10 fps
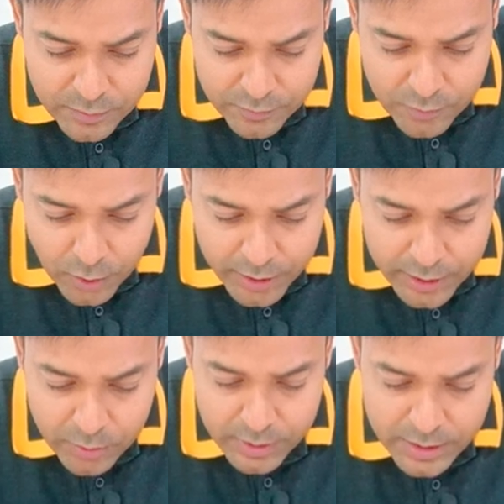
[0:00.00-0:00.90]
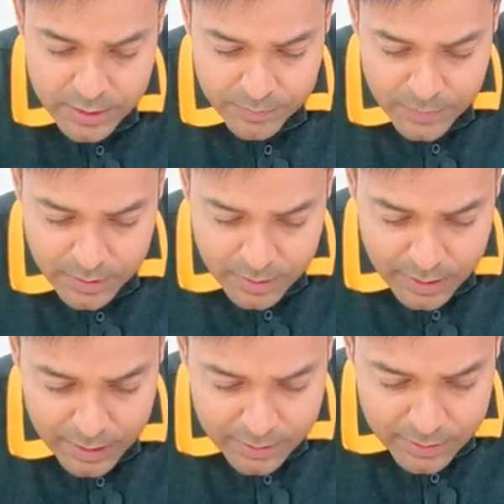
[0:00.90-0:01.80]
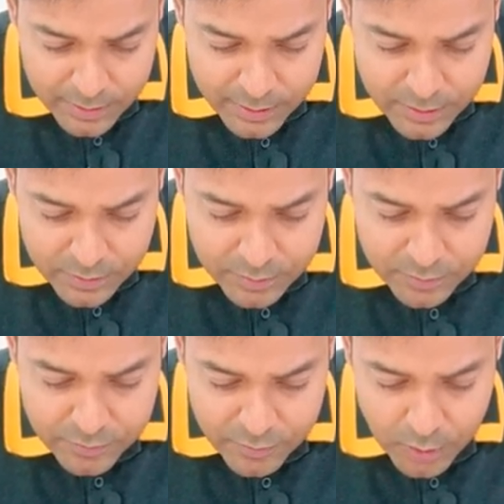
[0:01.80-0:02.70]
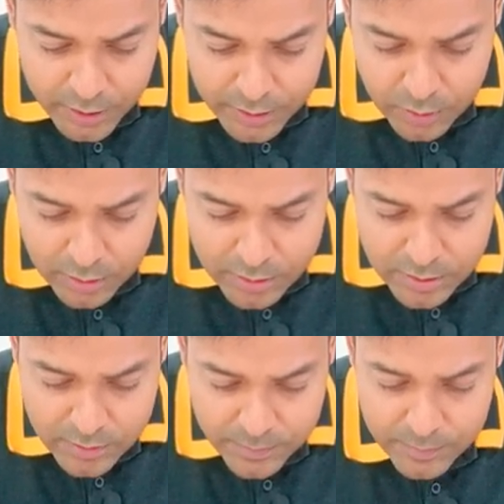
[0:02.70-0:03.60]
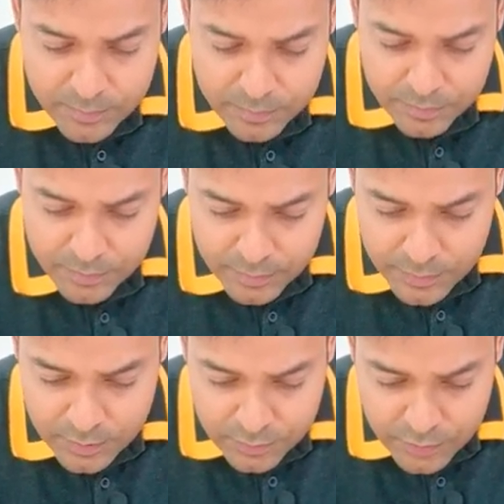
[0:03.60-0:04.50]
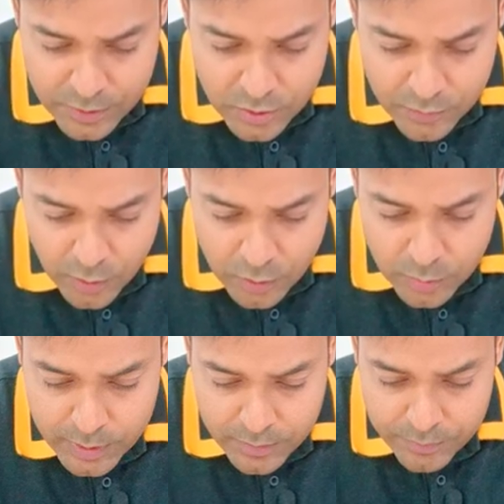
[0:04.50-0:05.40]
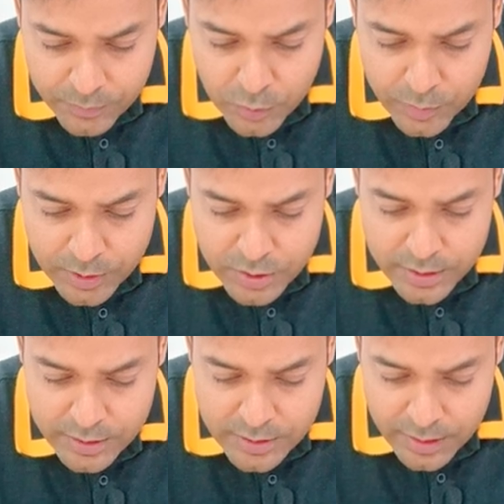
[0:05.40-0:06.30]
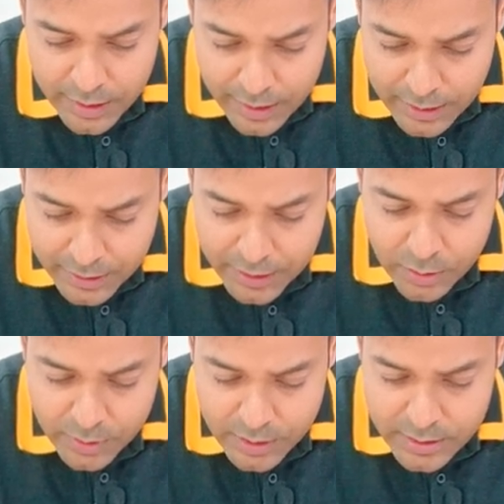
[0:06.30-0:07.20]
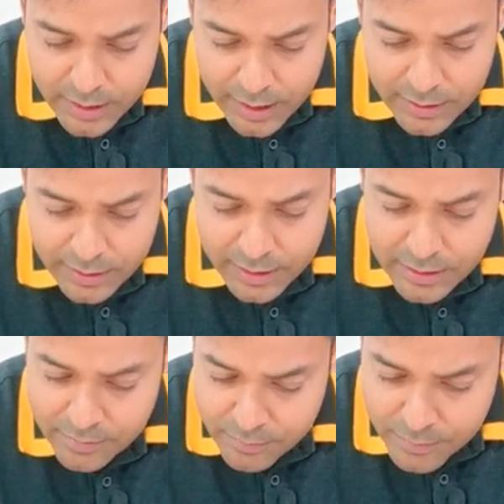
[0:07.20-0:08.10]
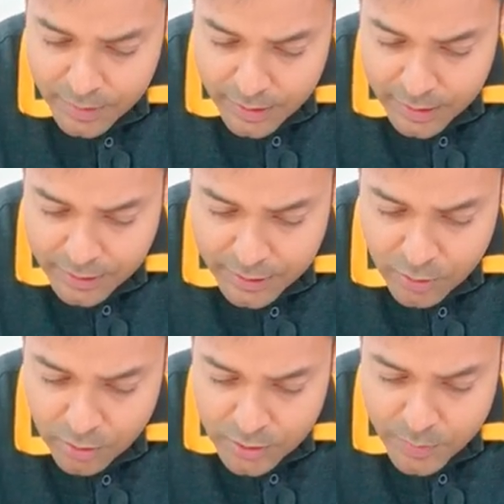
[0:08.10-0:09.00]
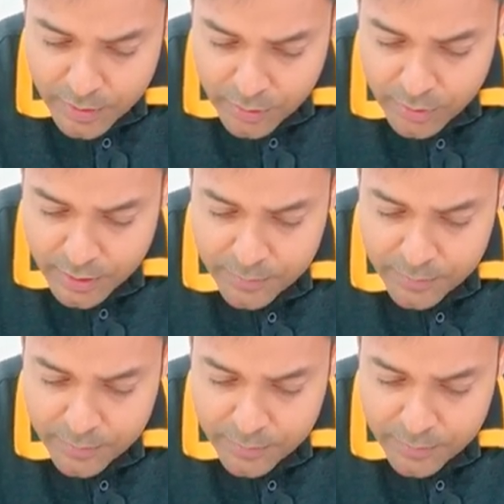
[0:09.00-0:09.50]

40 units at the rate $40. 1st of October you purchase 80 units at the rate $80 per unit.